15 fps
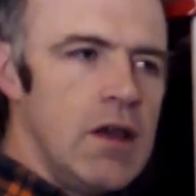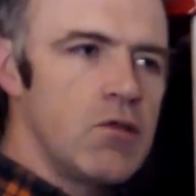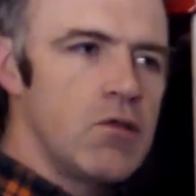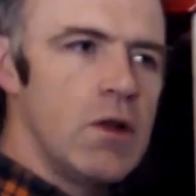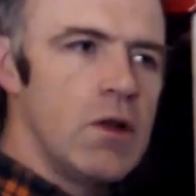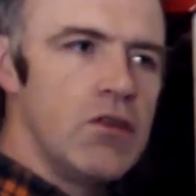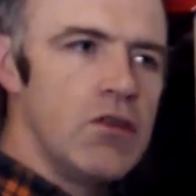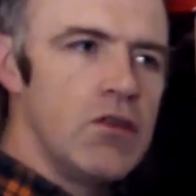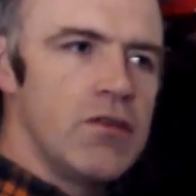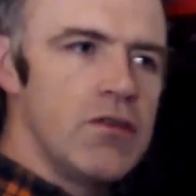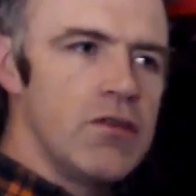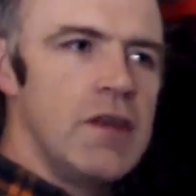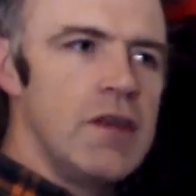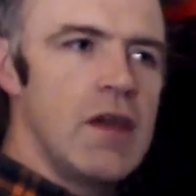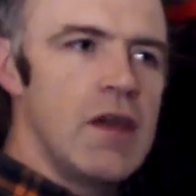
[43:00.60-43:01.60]
decay.
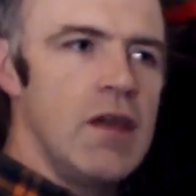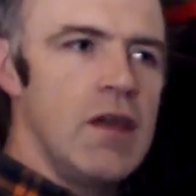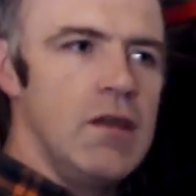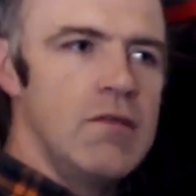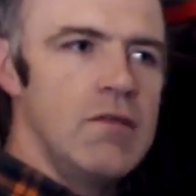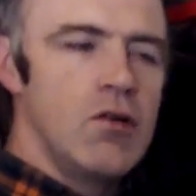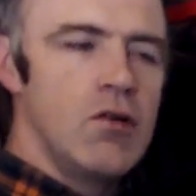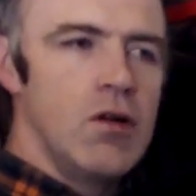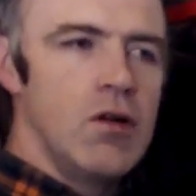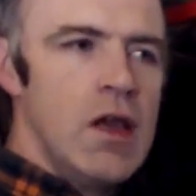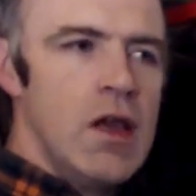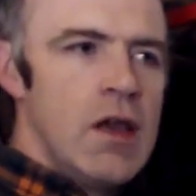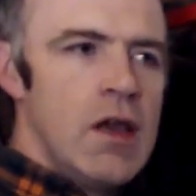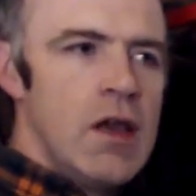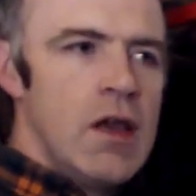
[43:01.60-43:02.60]
So it
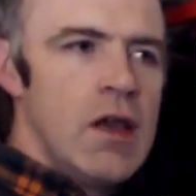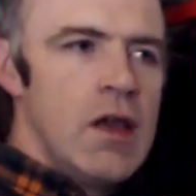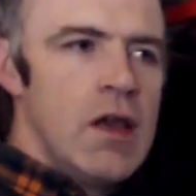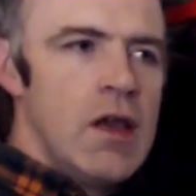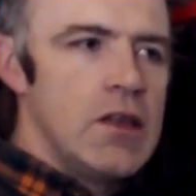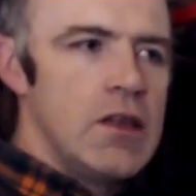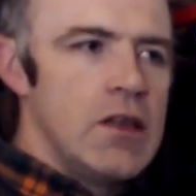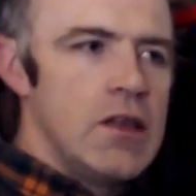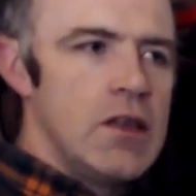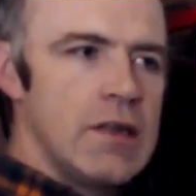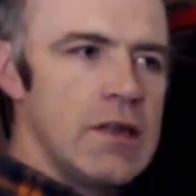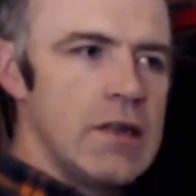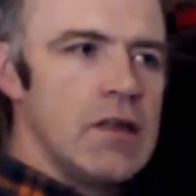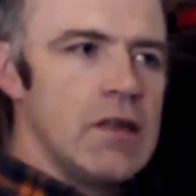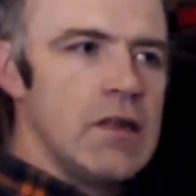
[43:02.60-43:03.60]
will still stay
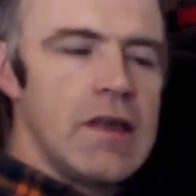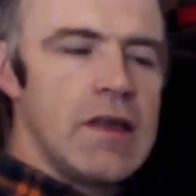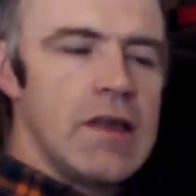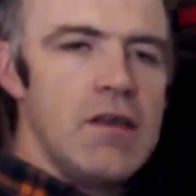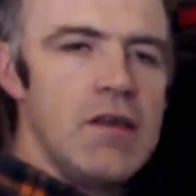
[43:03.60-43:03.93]
food.